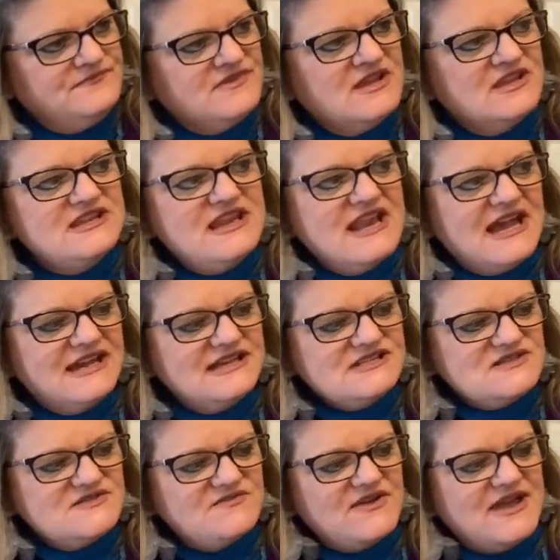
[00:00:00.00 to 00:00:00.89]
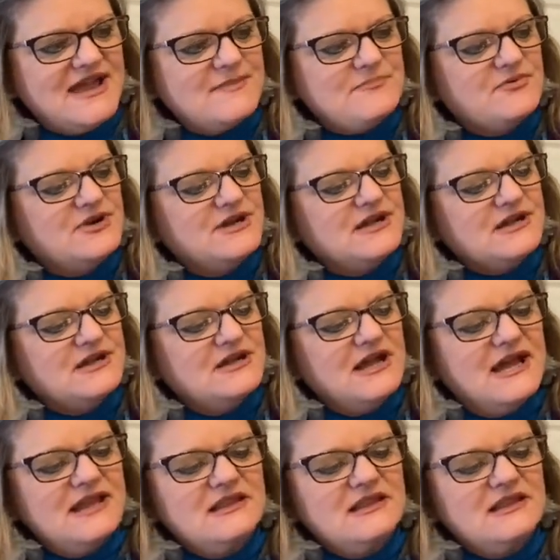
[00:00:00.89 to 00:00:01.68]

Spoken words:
nice fabric. I